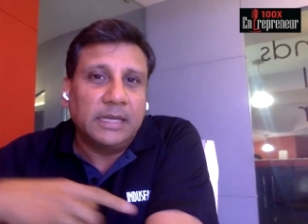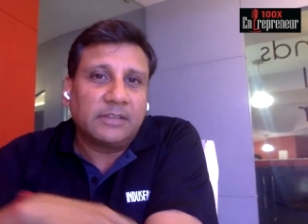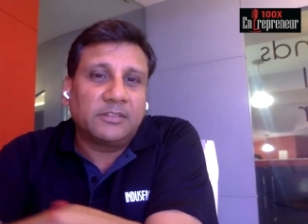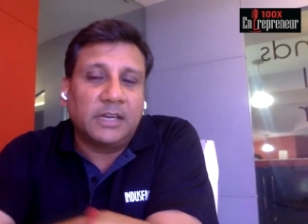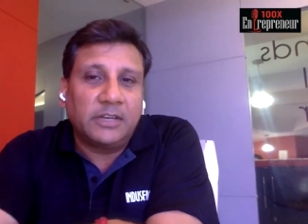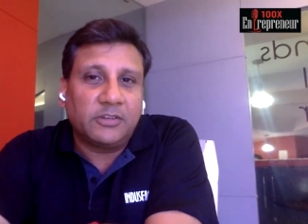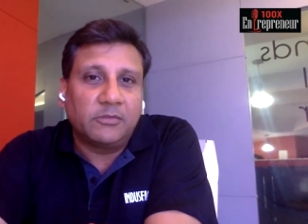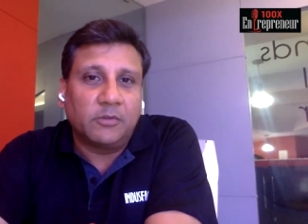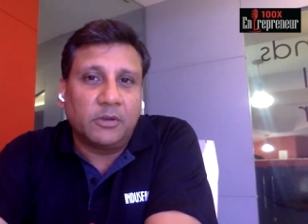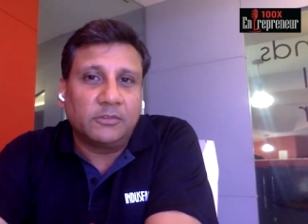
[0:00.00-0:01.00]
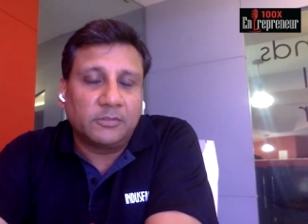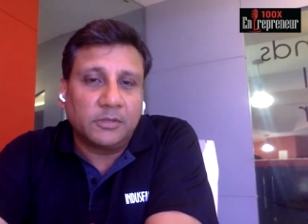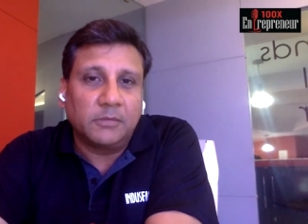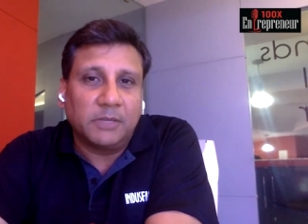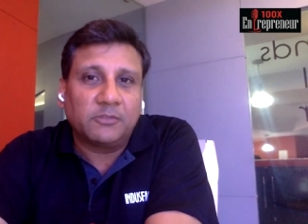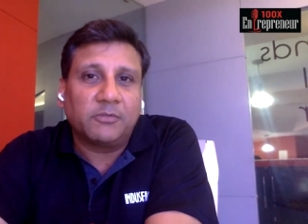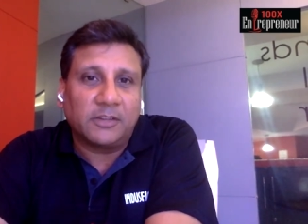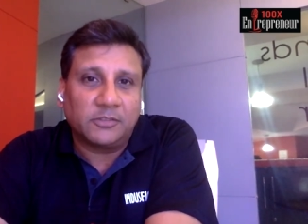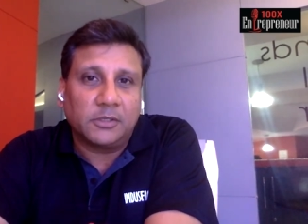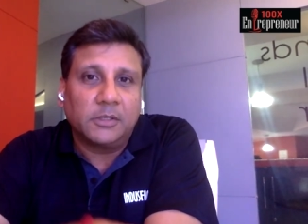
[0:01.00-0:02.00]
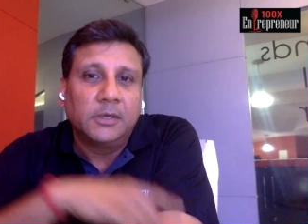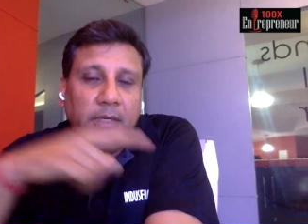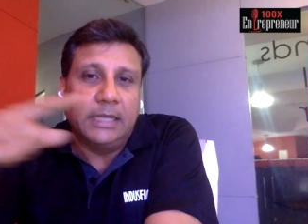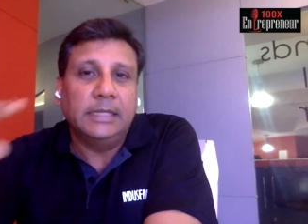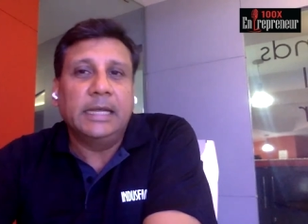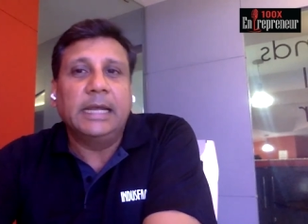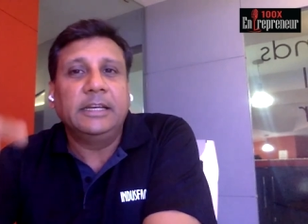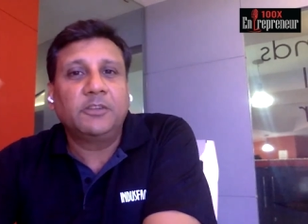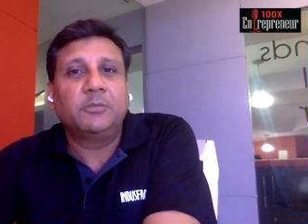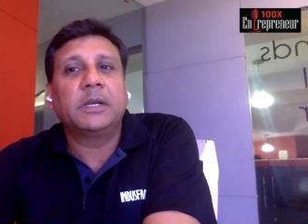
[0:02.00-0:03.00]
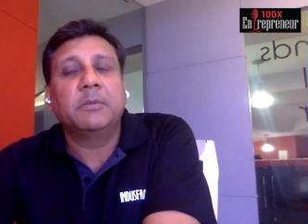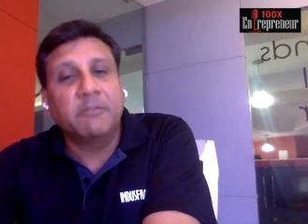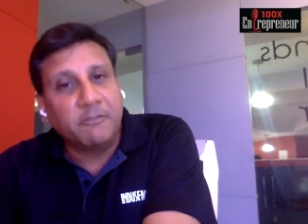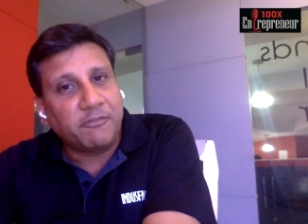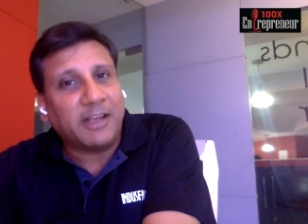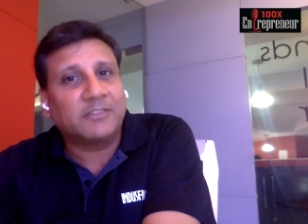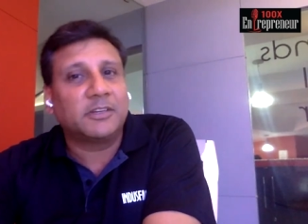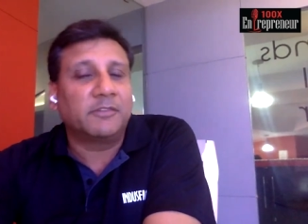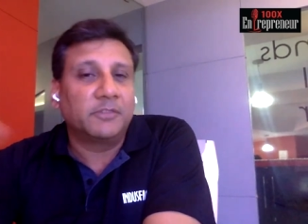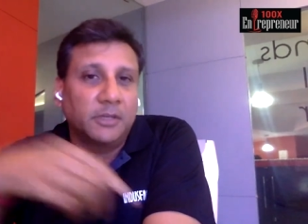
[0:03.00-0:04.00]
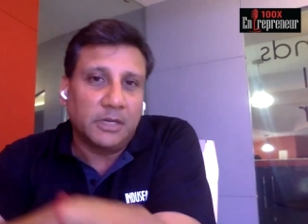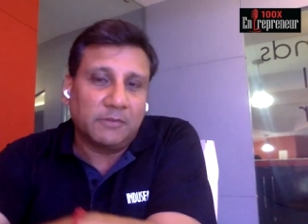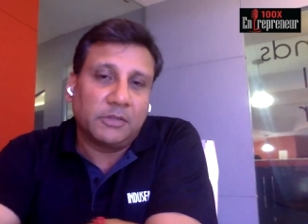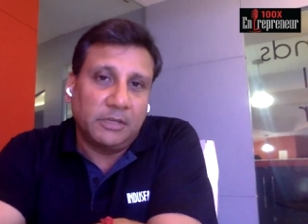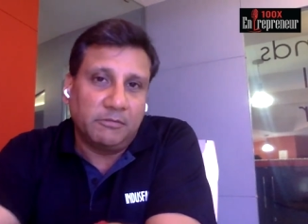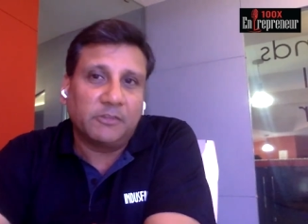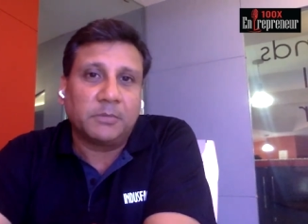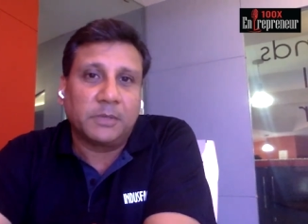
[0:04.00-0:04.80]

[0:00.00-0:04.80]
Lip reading: acceleration was much faster. And it has become even faster after the